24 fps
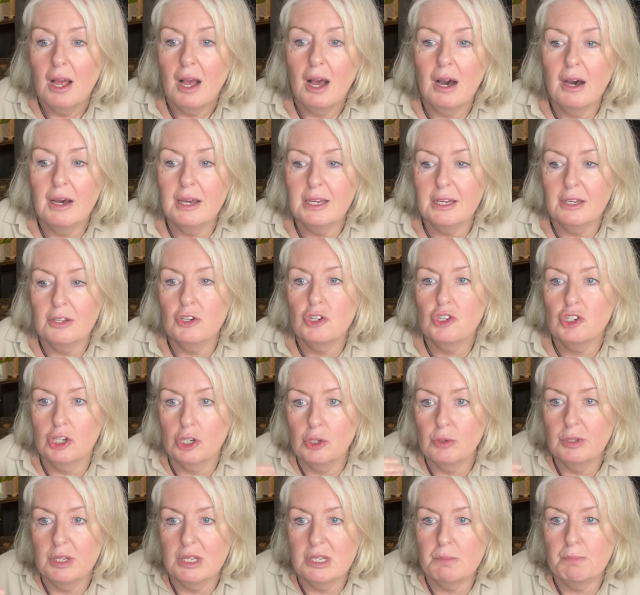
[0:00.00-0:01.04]
I can show
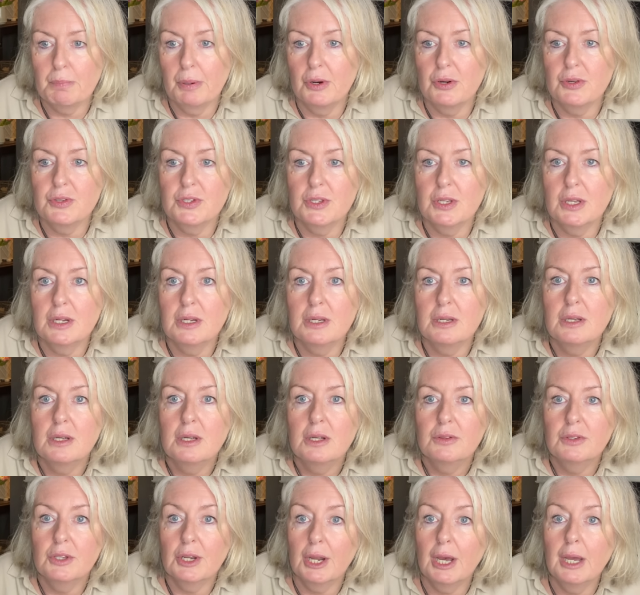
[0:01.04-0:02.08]
this person
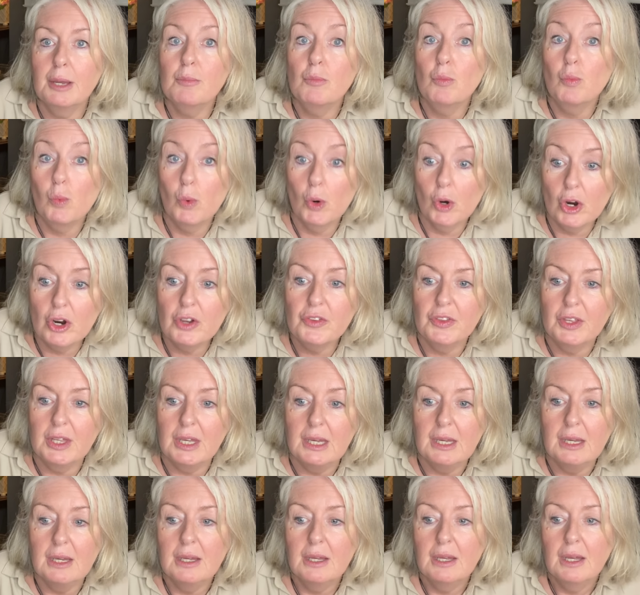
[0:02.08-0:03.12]
that I'm
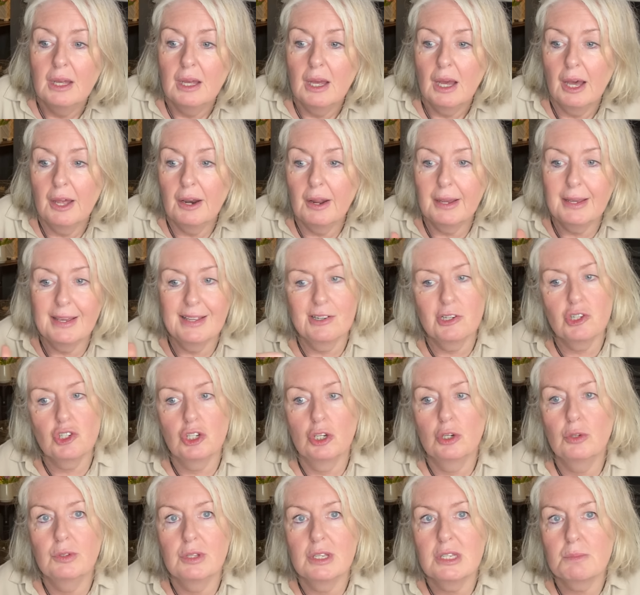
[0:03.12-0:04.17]
worthy and I can
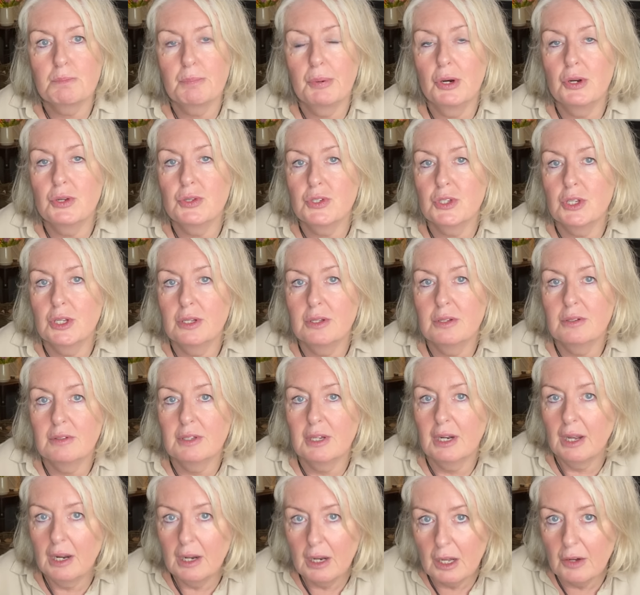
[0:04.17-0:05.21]
show this person that
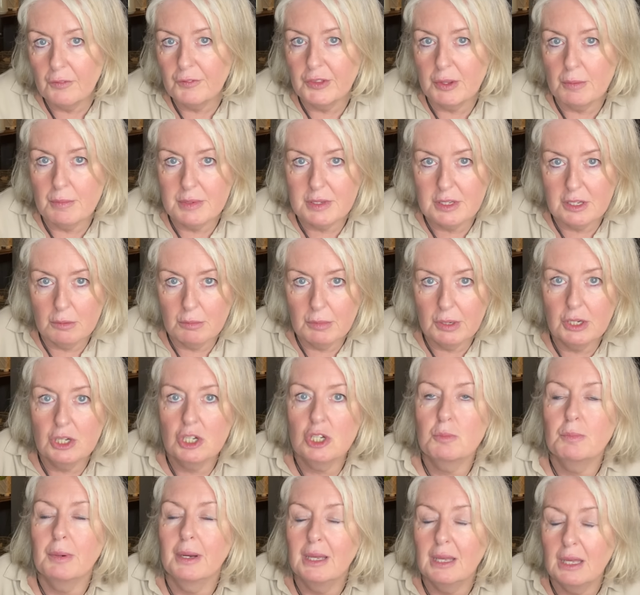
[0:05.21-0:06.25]
I love them so
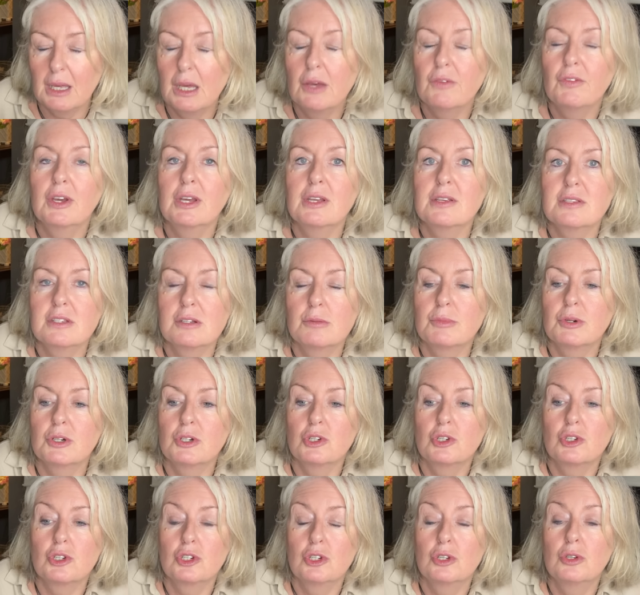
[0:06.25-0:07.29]
much by giving so
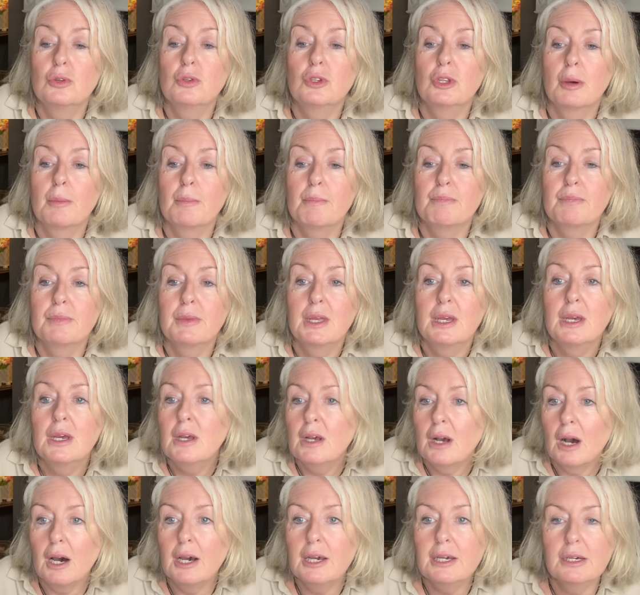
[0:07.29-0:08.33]
much to them.
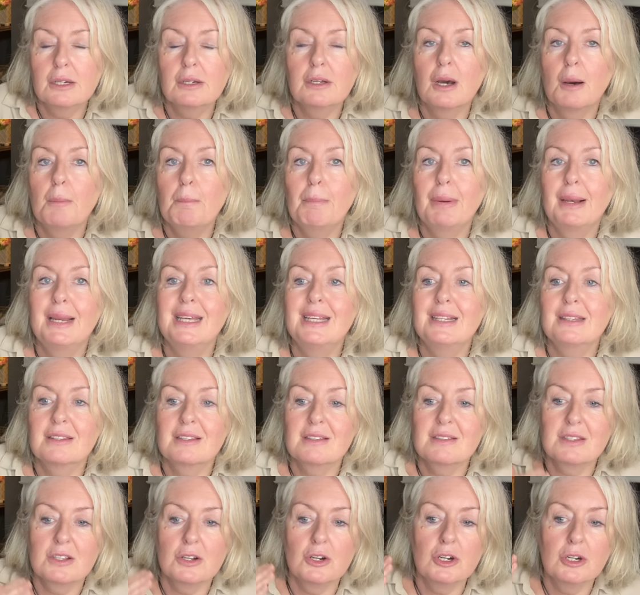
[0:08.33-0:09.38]
I can complete the
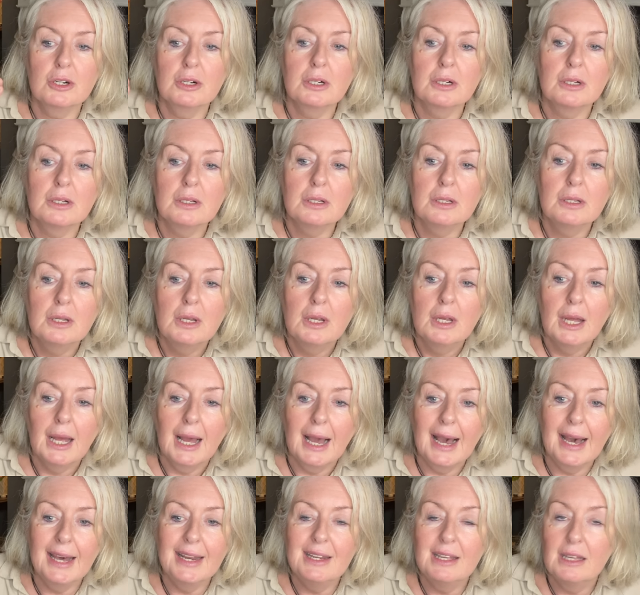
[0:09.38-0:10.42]
circle
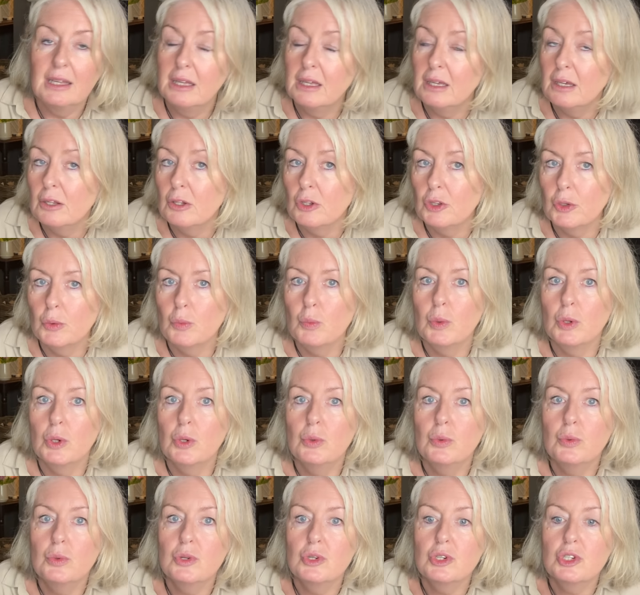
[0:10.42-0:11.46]
and heal the
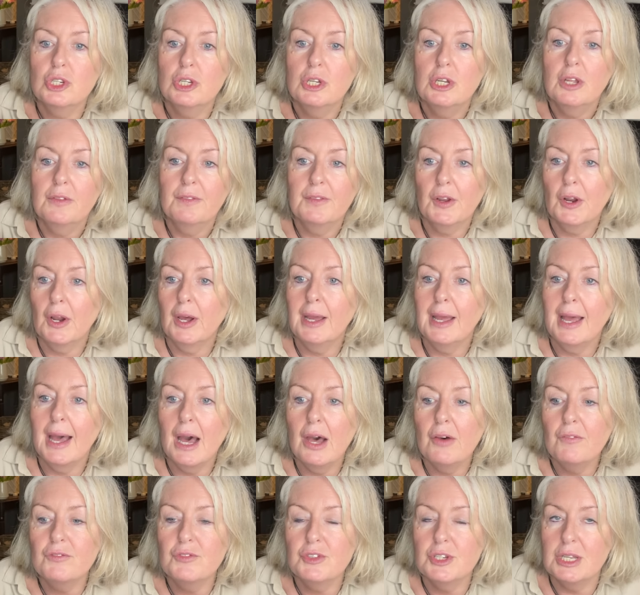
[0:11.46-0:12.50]
wound that I
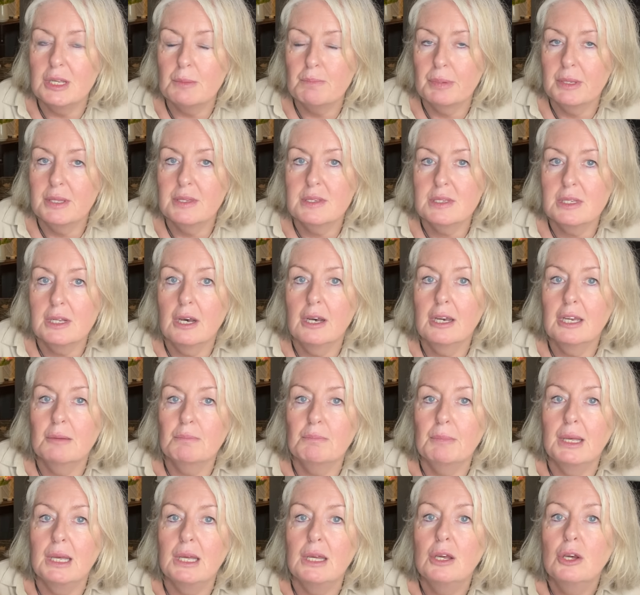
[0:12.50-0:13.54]
have deep inside
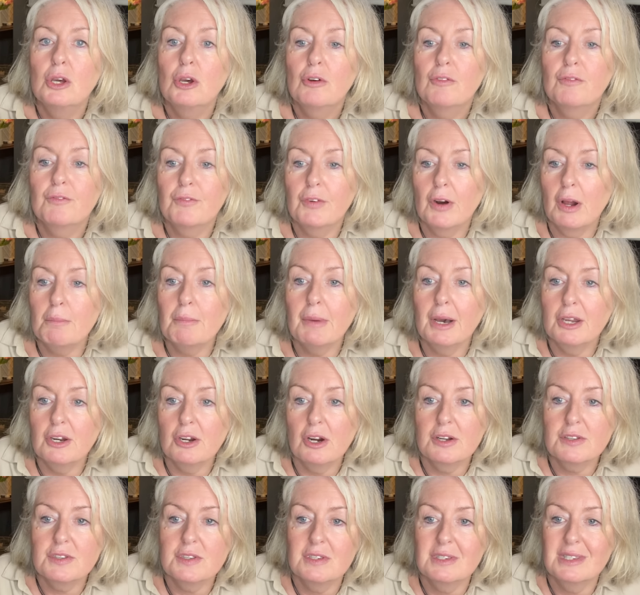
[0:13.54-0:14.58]
me from my
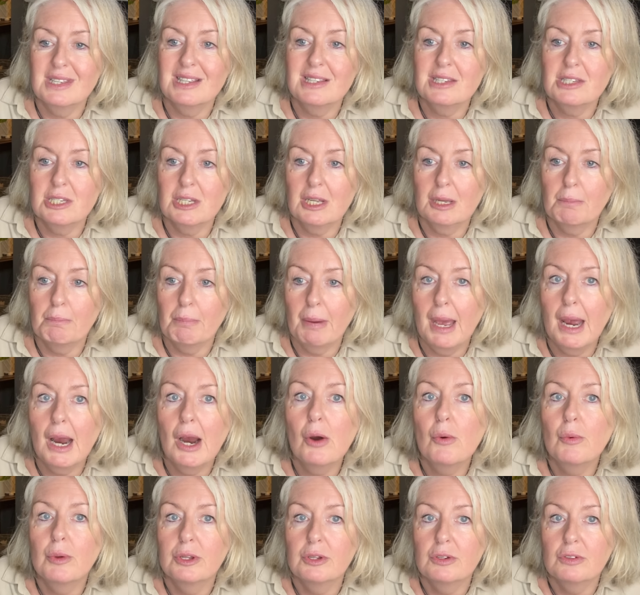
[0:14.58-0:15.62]
narcissistic
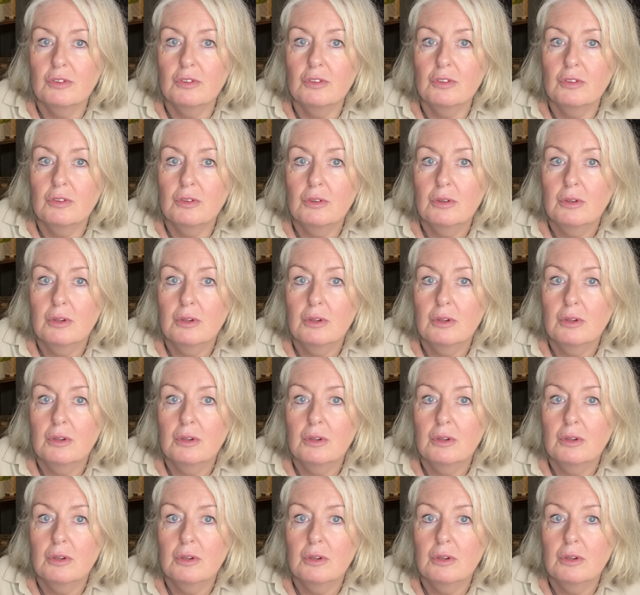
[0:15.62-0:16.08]
parent.